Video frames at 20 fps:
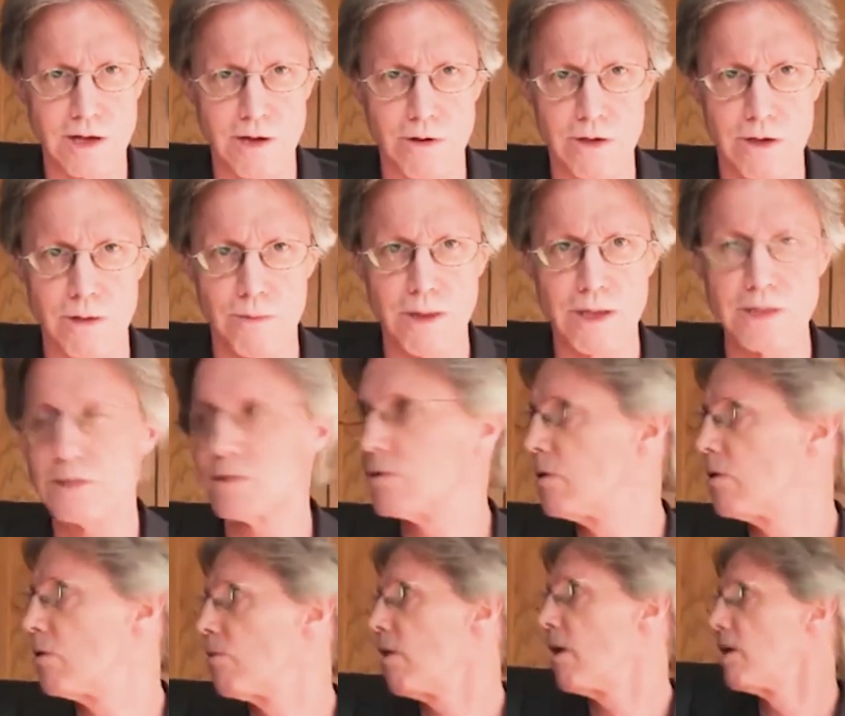Now,
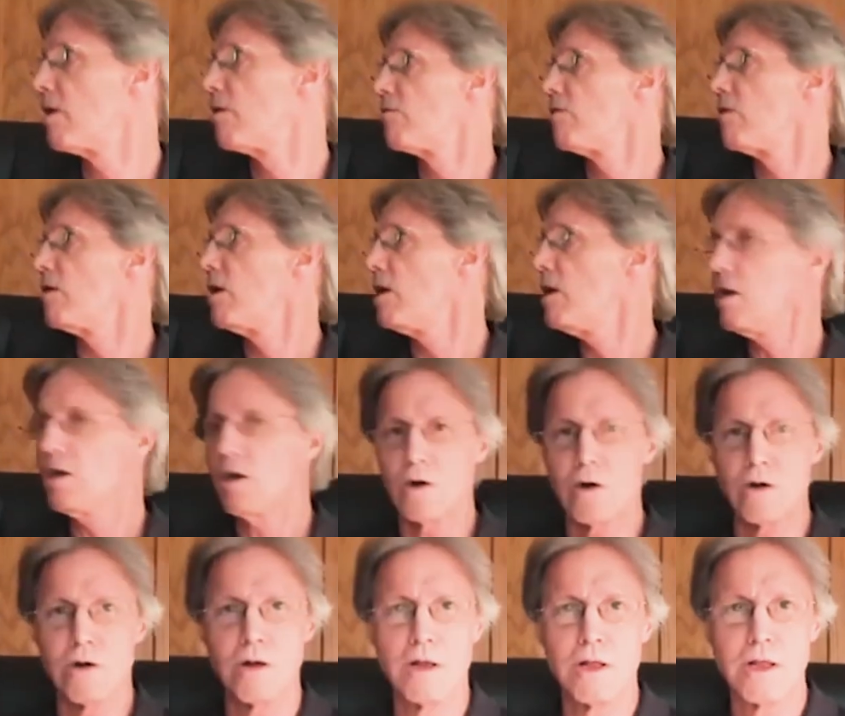commensurate right over
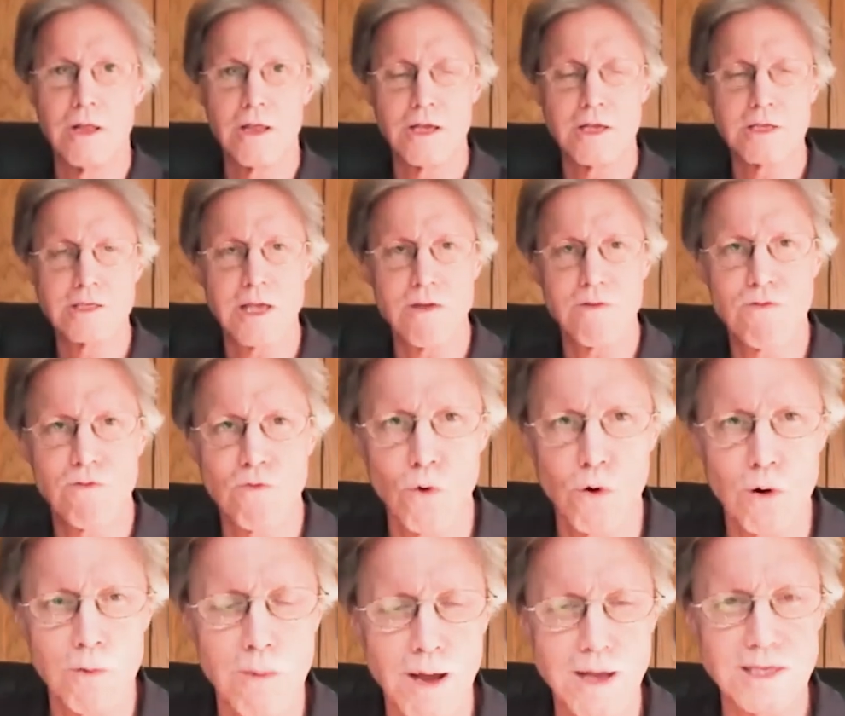here is a
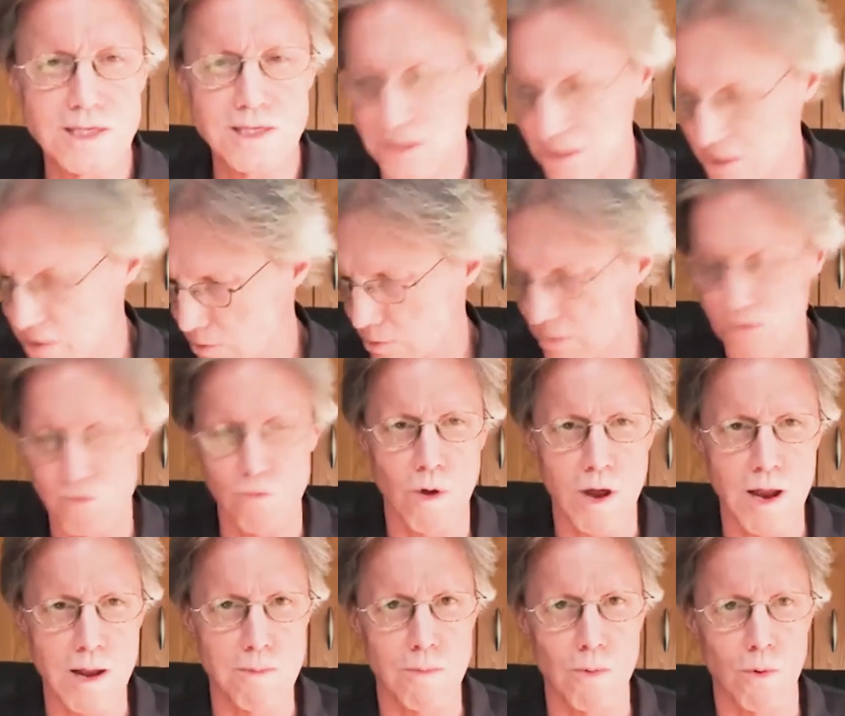four by six
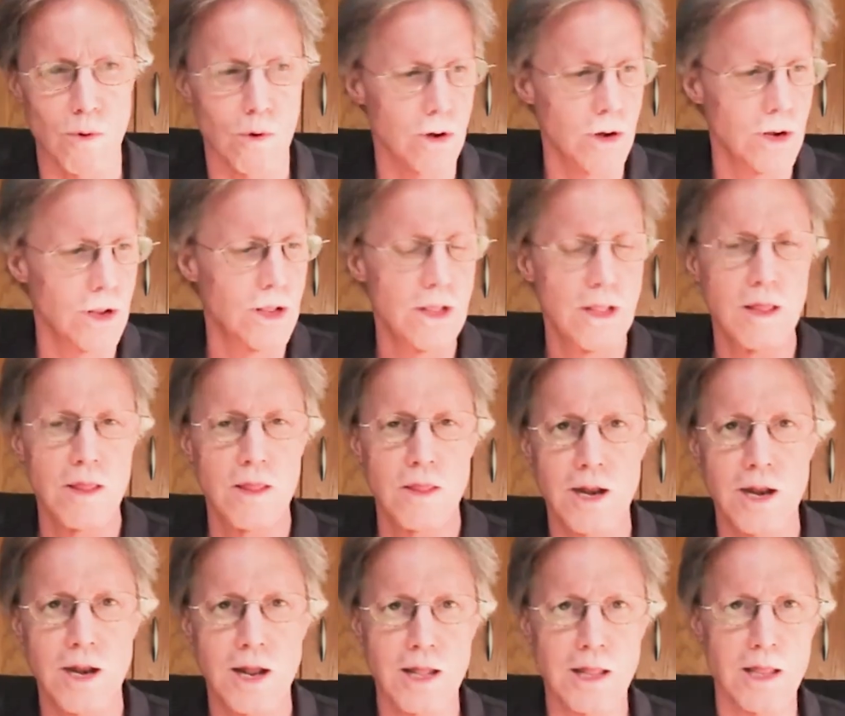foot whiteboard
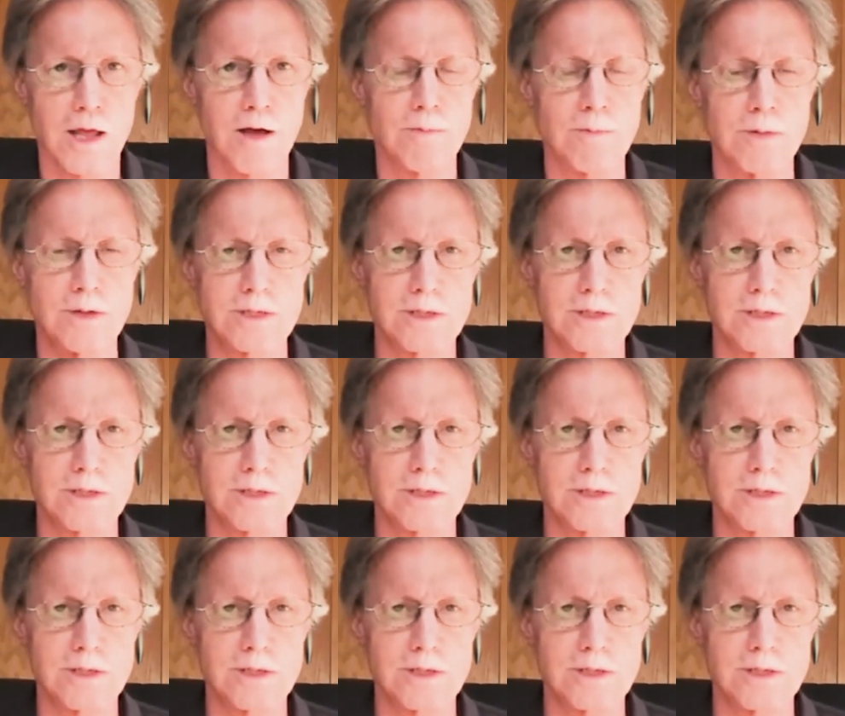that I love.